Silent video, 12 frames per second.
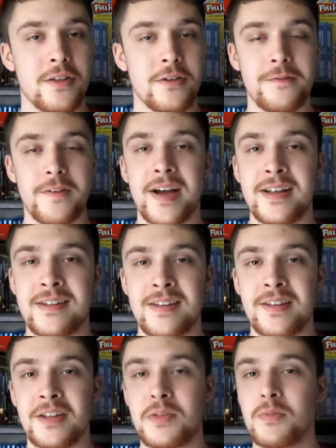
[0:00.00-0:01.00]
the fights
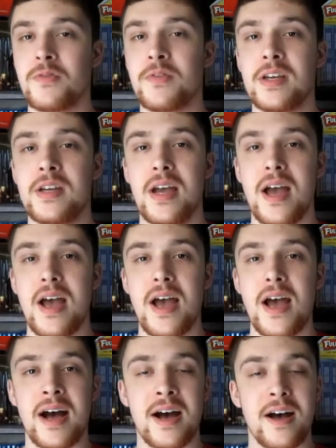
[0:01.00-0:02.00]
in this movie,
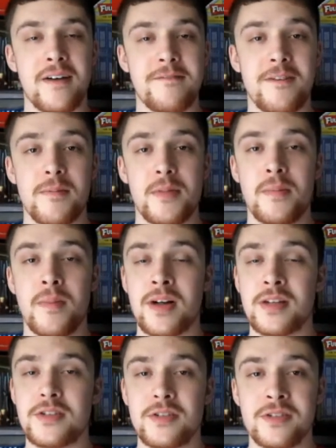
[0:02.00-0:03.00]
from the
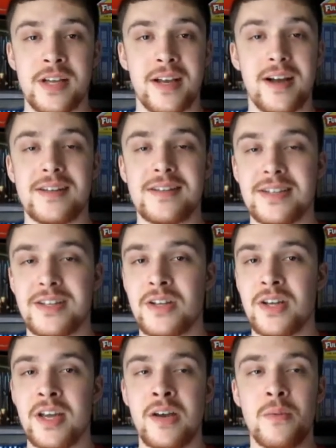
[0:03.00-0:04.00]
monsters and
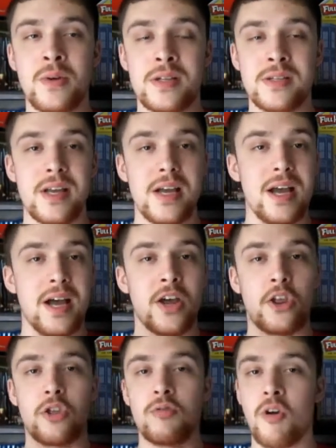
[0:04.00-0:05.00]
Godzilla, it was a
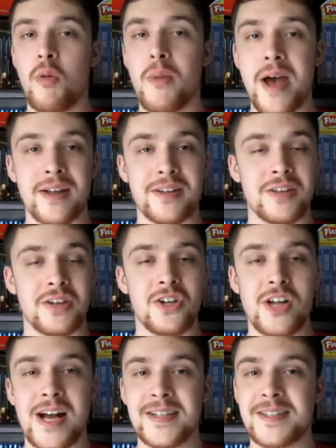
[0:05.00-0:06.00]
throwback to the
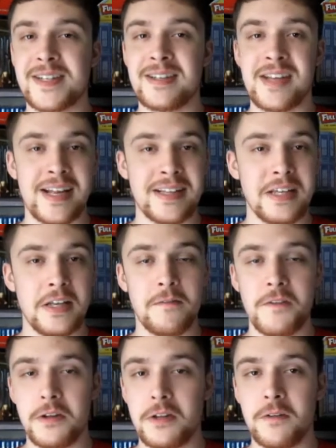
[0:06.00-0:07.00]
classic
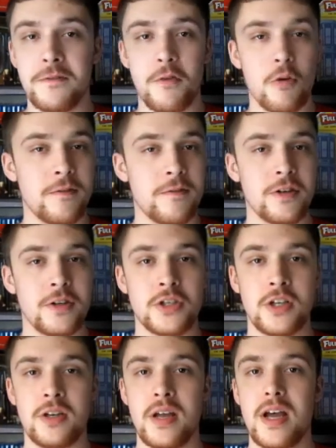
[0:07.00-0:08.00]
1954
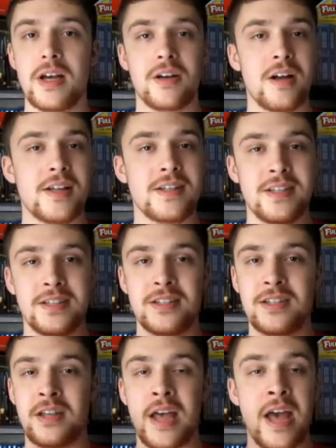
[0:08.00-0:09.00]
version, classic
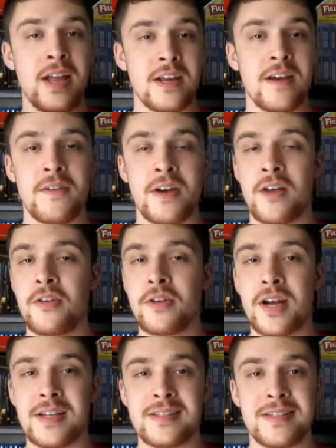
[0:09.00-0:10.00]
to any of the other
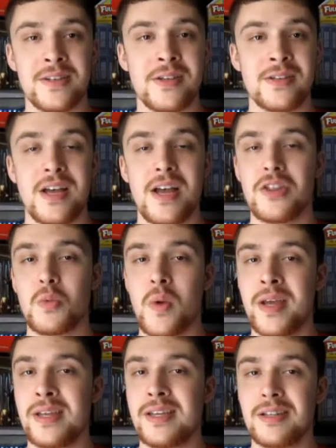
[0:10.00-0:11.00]
Godzillas. The
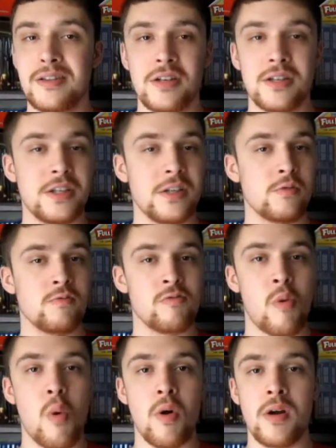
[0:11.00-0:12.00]
way he looked, his
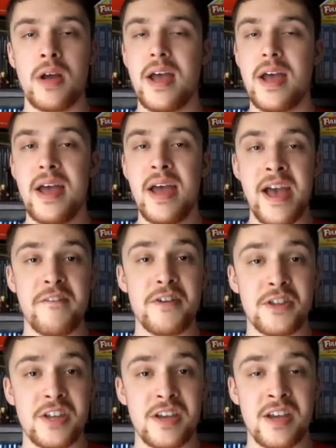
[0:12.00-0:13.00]
roar,
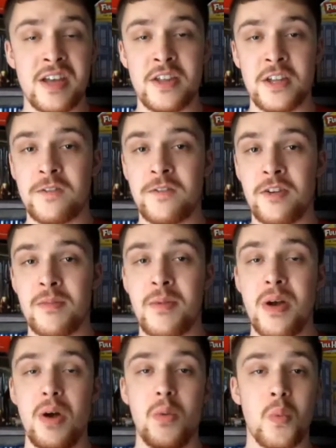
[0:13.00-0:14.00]
everything in this film
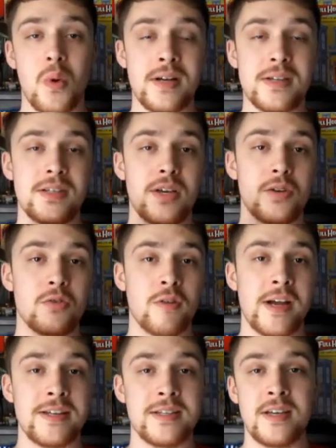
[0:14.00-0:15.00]
was
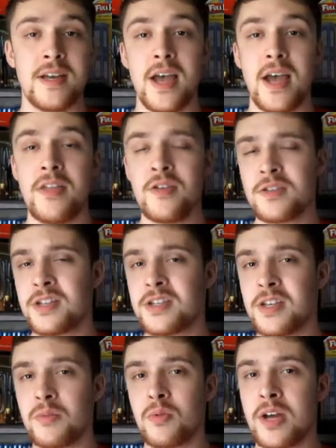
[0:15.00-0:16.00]
crazy. And there's a
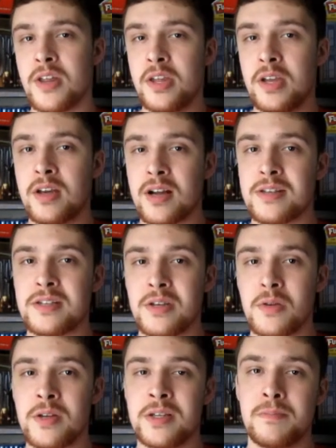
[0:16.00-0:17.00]
scene where I think
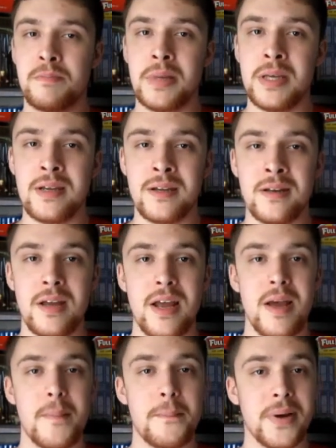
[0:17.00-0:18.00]
Godzilla is beaten,
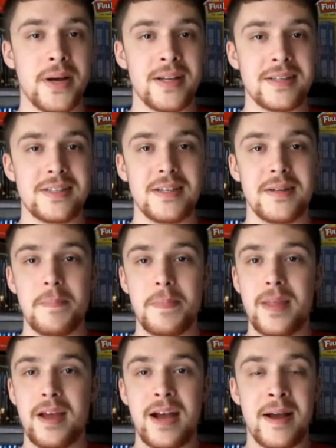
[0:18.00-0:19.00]
but
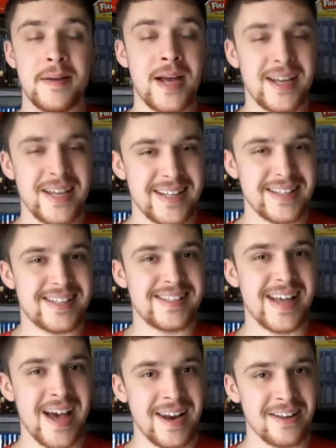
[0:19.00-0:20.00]
I'm kind of getting
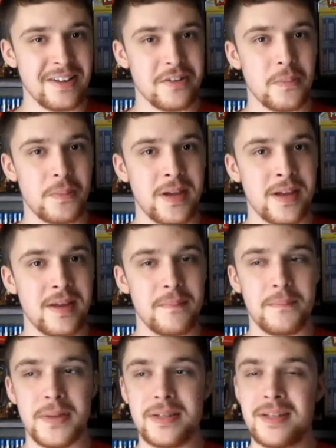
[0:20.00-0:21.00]
sad a little bit,
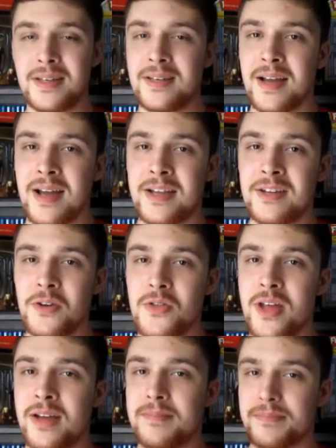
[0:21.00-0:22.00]
but then I know
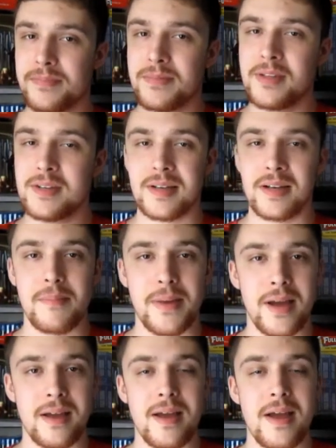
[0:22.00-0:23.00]
that he's gonna come
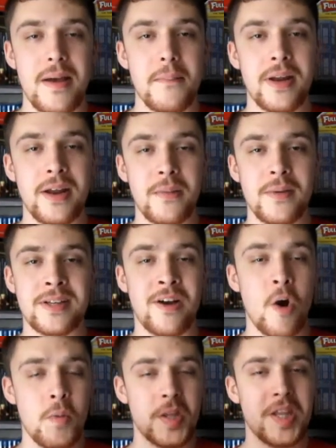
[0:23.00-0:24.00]
back. But anyways, I
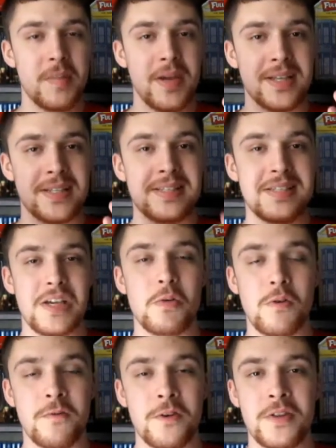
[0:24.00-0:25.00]
hope that they make a
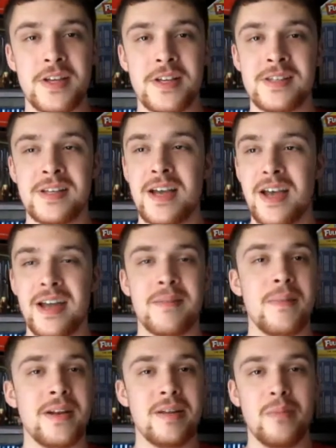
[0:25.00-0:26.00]
sequel for this and
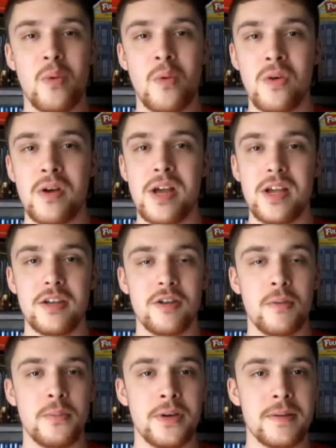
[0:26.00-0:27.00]
many more, you
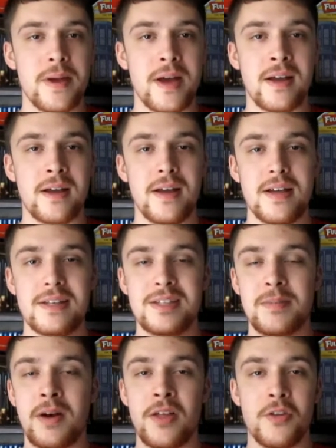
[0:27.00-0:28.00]
know, bring back
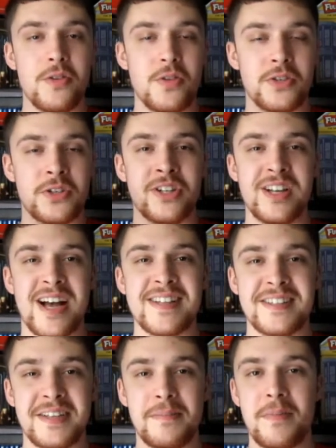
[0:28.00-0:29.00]
some other of those
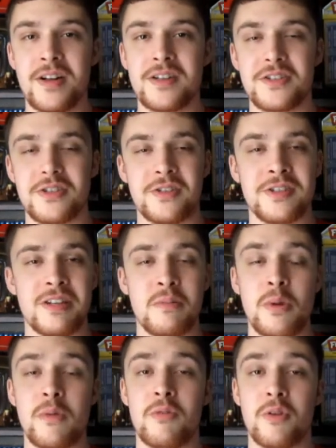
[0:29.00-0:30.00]
classic monsters. It'd
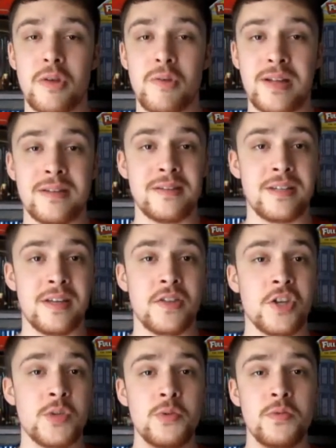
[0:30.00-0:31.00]
be really great to see.
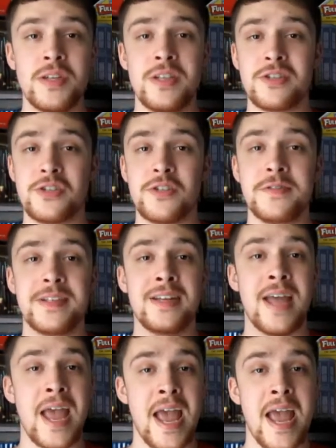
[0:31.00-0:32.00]
This movie deserves an
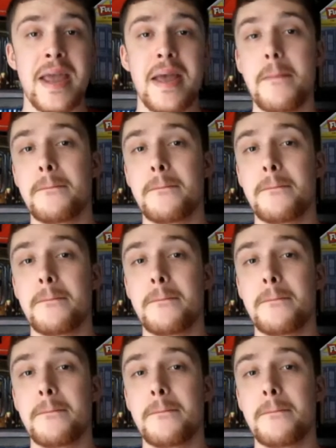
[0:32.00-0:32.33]
A++.